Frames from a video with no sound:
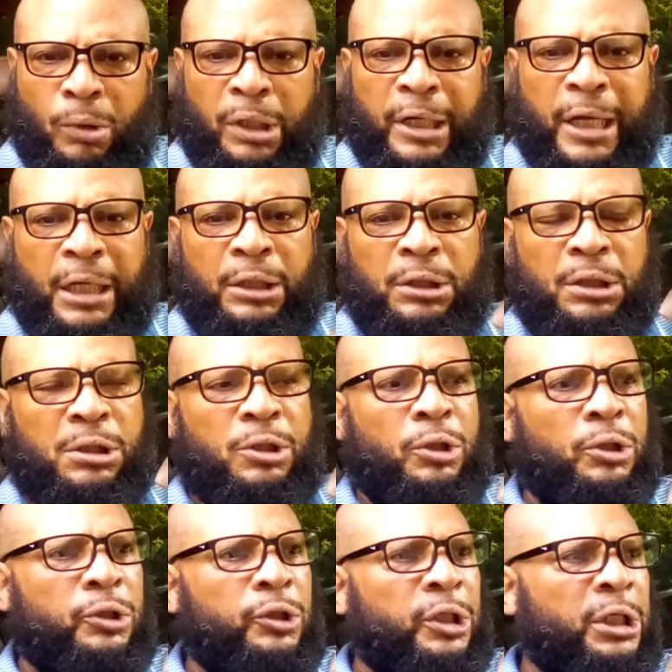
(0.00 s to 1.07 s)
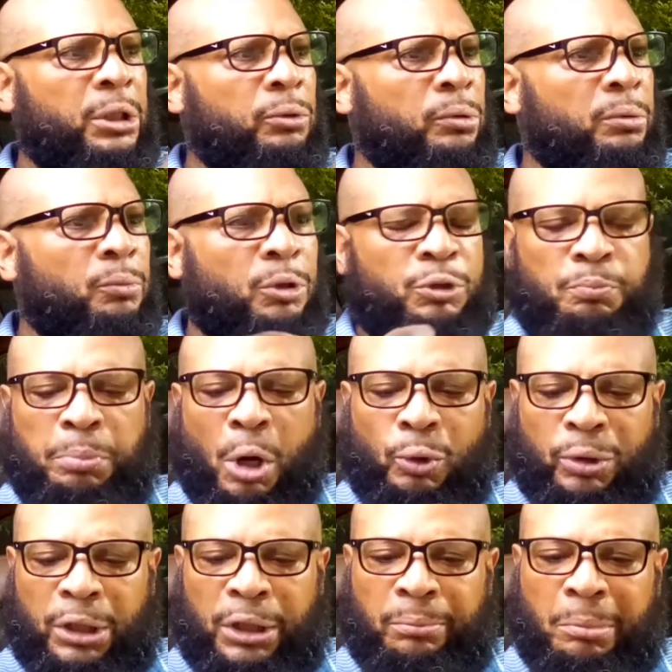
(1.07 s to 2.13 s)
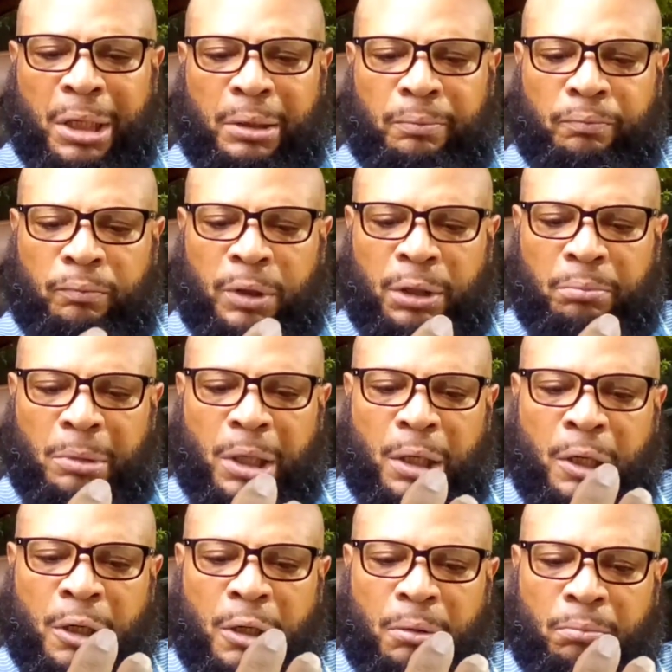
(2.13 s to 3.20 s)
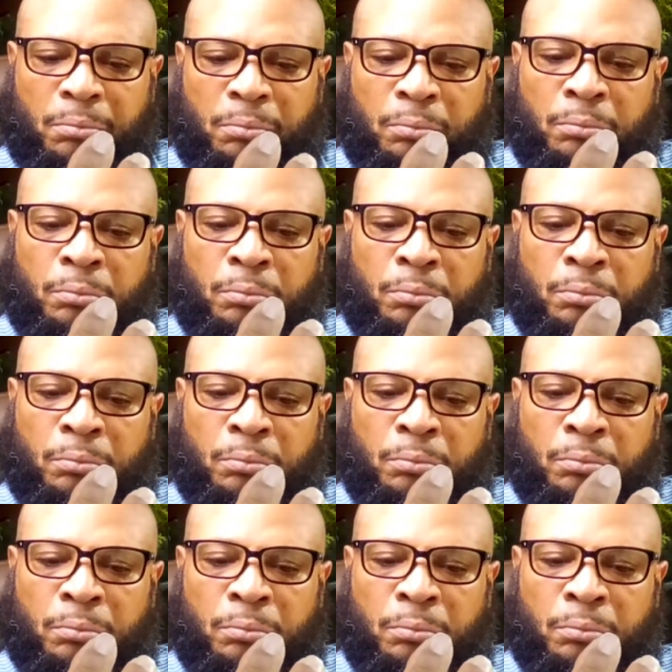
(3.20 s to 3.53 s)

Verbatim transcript: We had this little needle and was poking in my in my um